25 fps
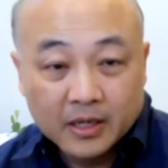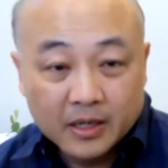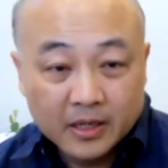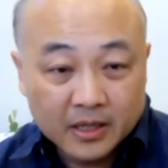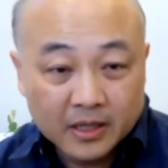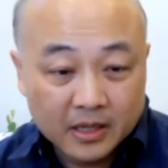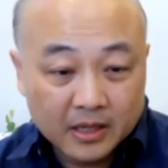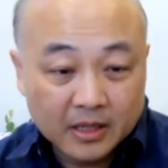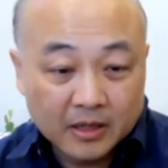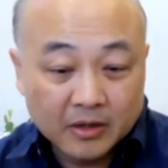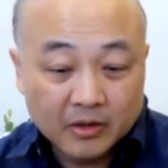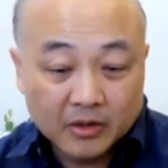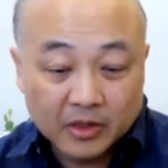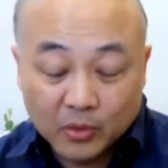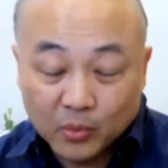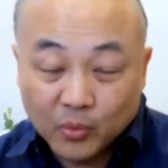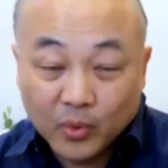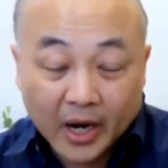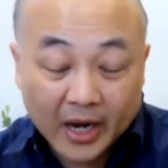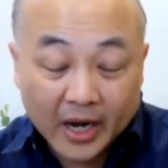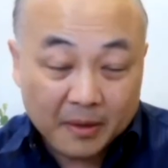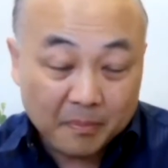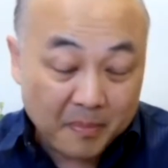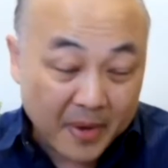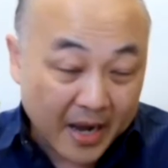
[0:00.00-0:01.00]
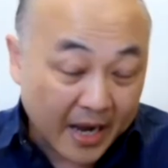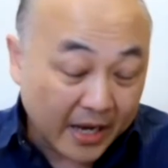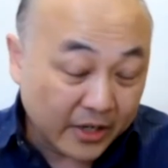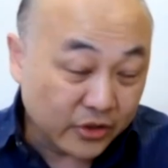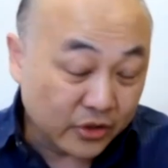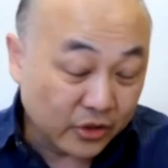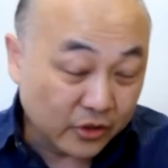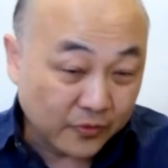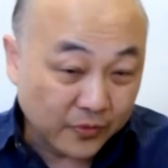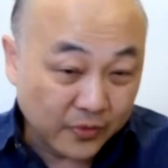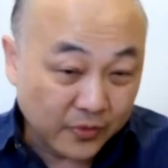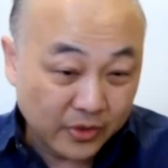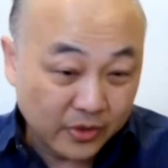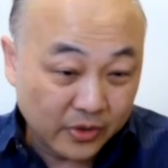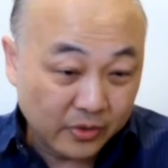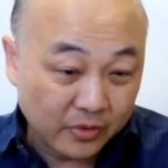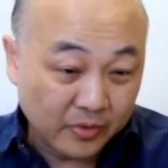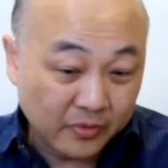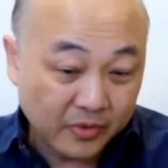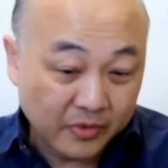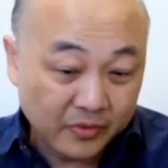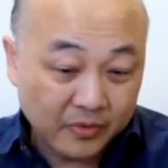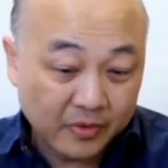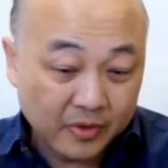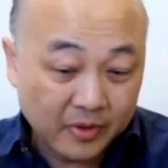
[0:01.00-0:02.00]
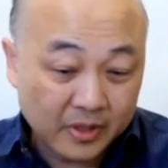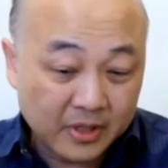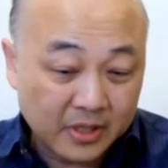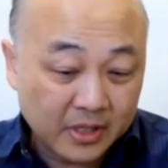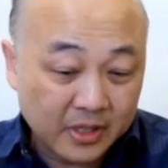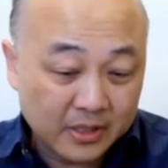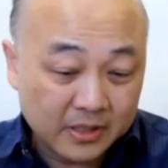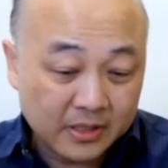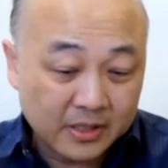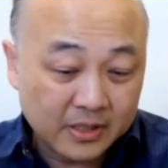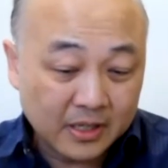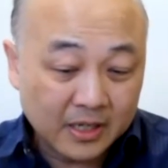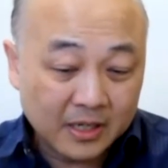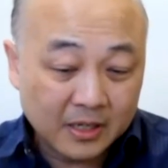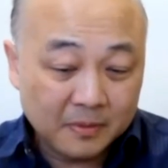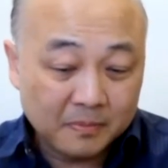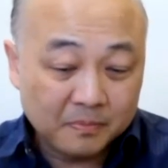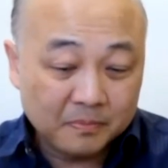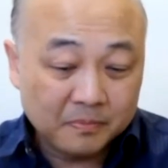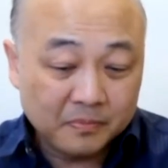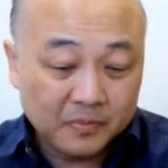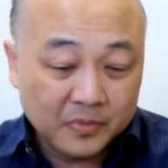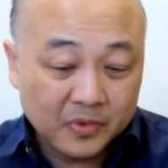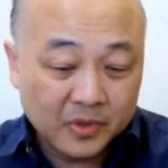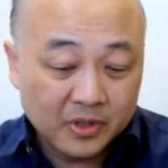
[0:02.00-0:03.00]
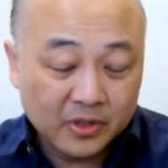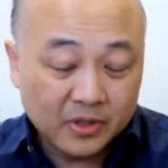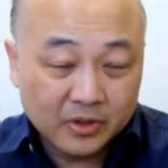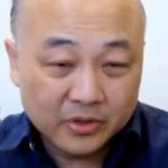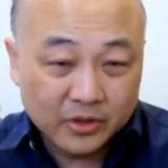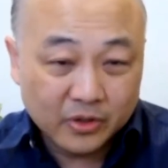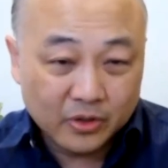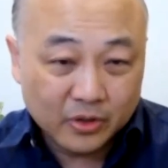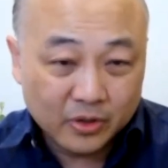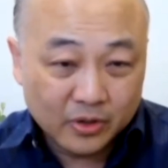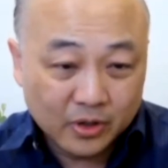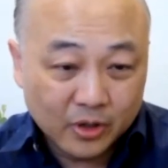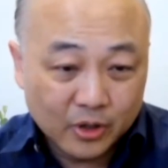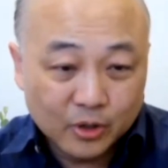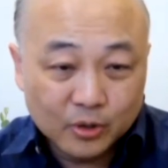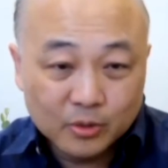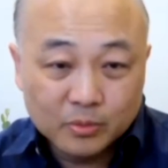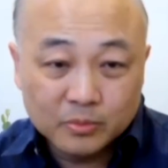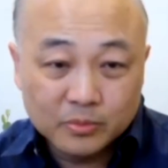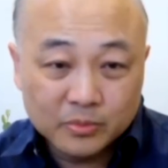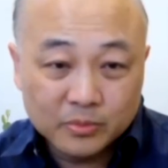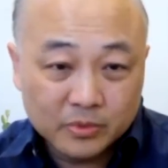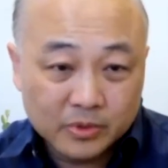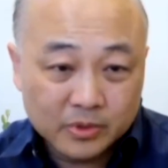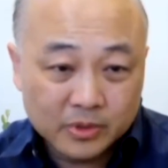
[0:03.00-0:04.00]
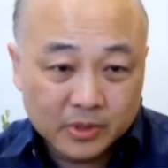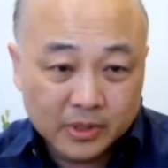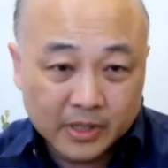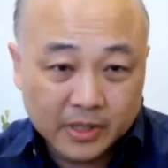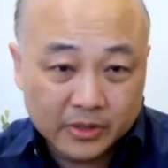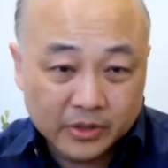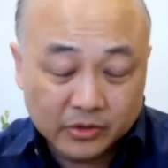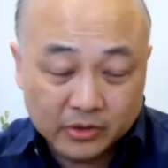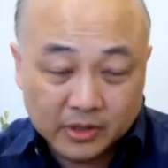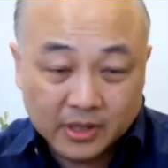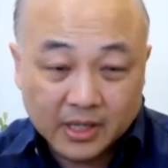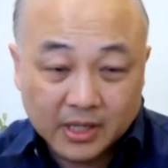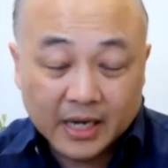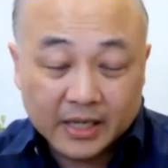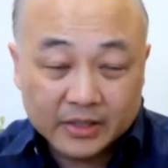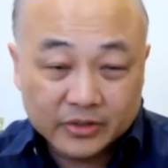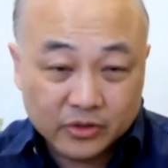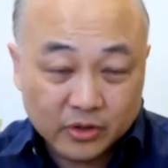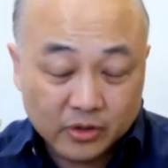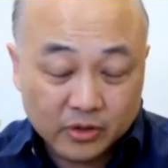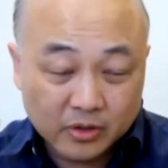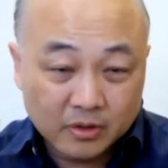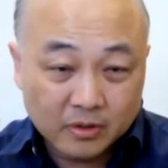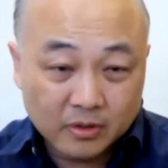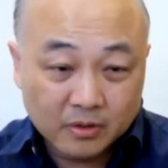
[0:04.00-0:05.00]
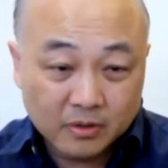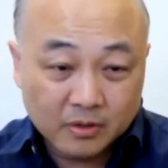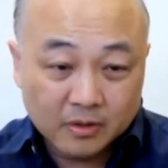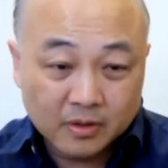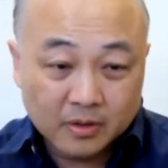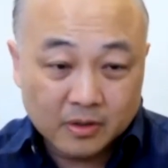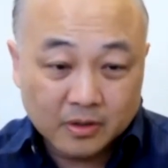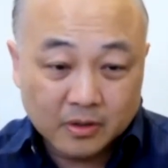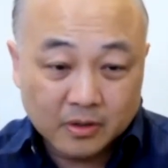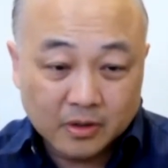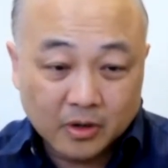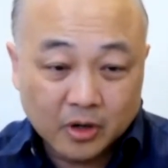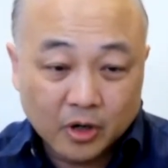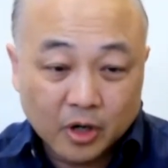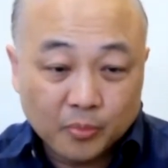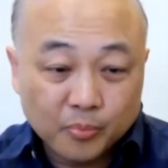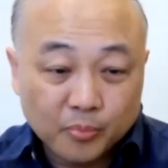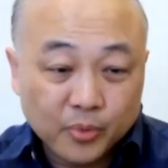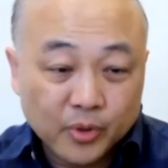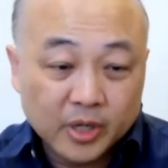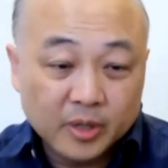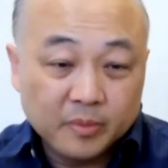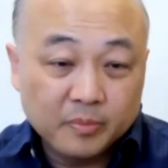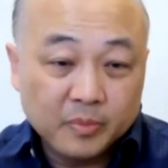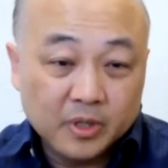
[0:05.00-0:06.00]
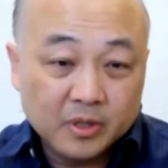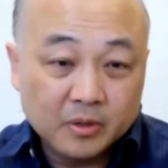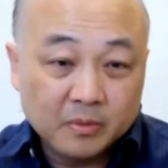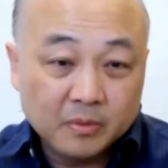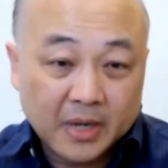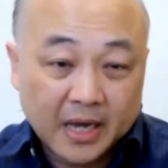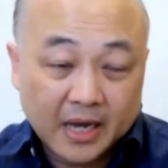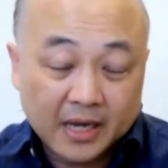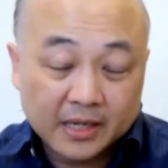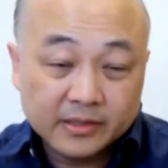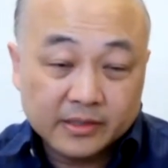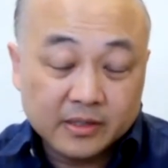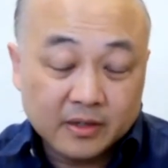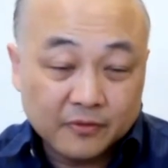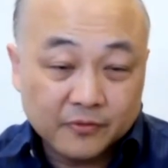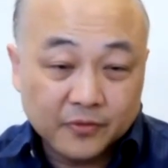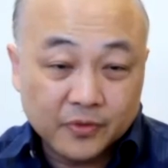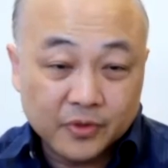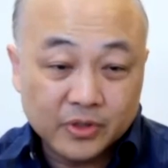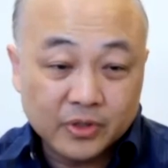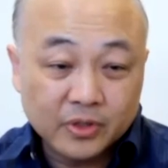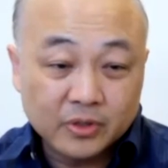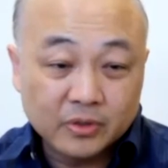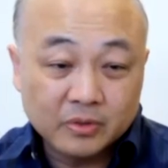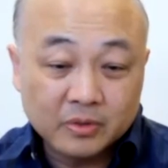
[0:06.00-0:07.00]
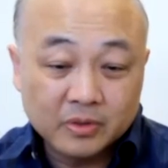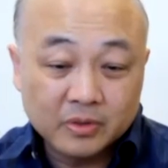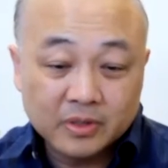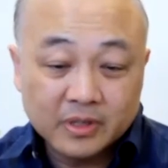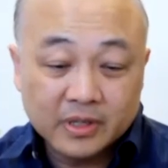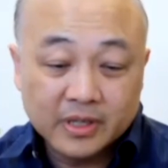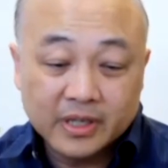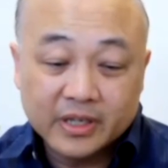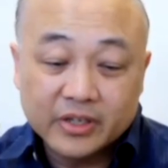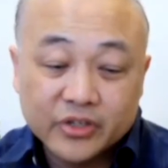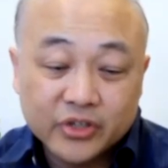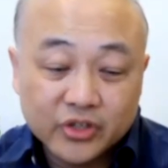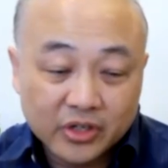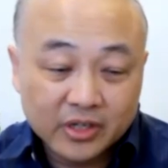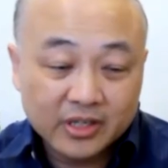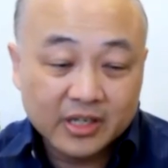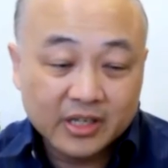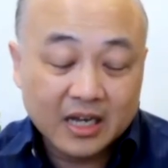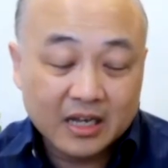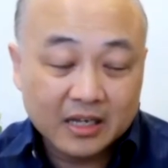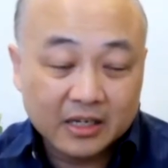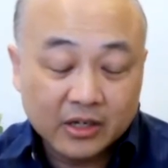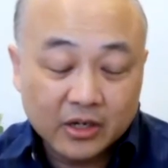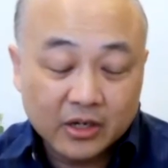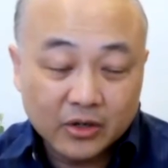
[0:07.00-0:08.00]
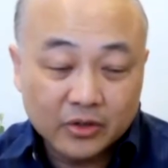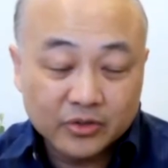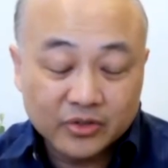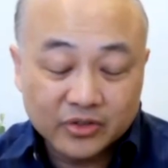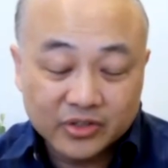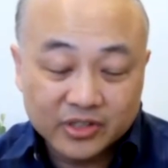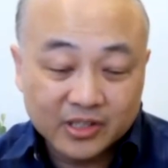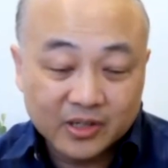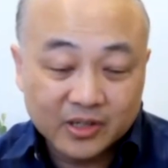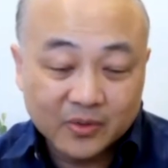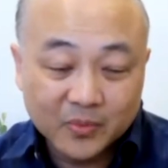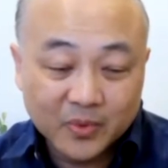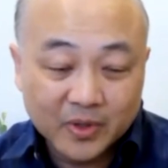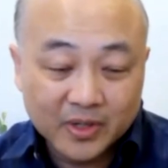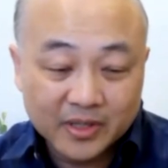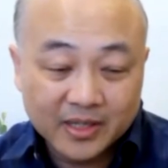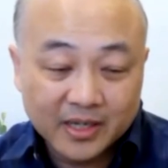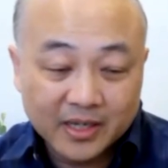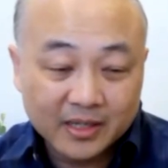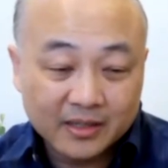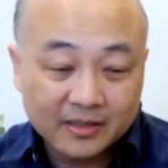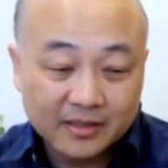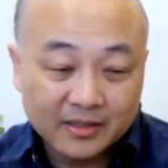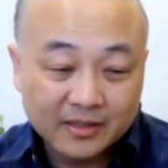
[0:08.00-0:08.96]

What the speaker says: the right matches for you, because your homes and your lots are a premium asset for you. It should not go to someone that's